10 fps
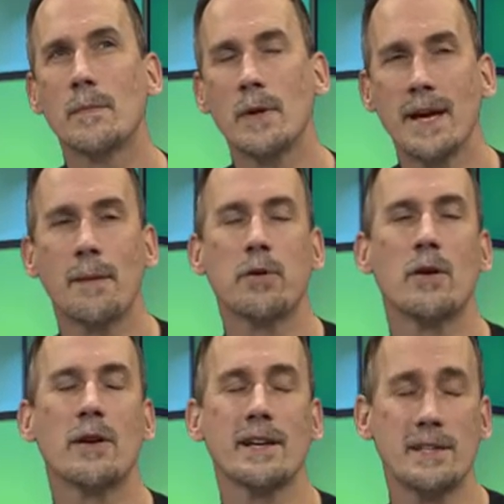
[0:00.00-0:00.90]
Yeah. Pro,
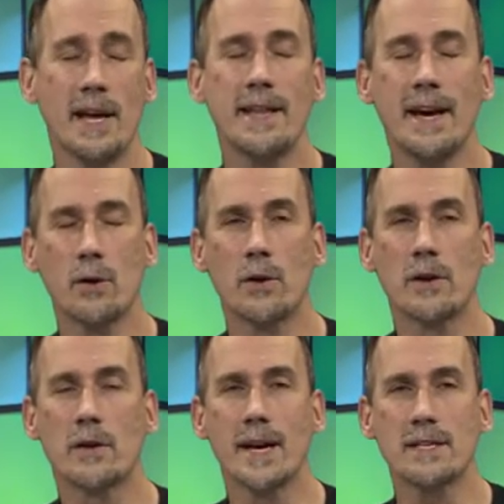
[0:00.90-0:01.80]
okay. Yeah, in that
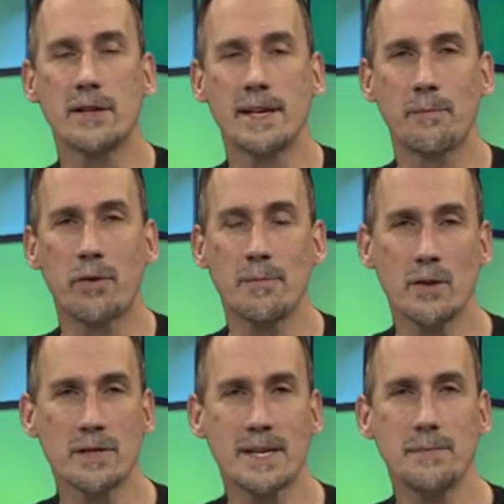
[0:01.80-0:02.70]
order. Okay, so they can
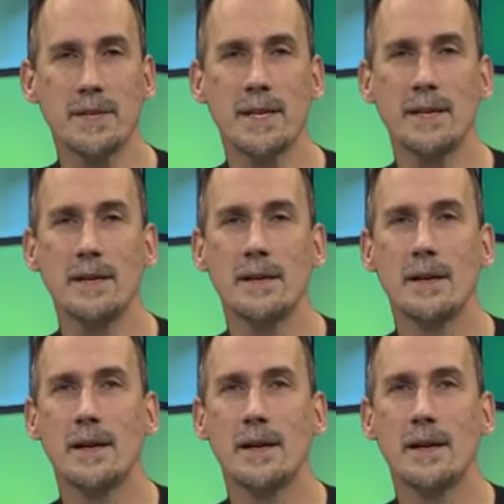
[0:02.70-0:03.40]
promote something,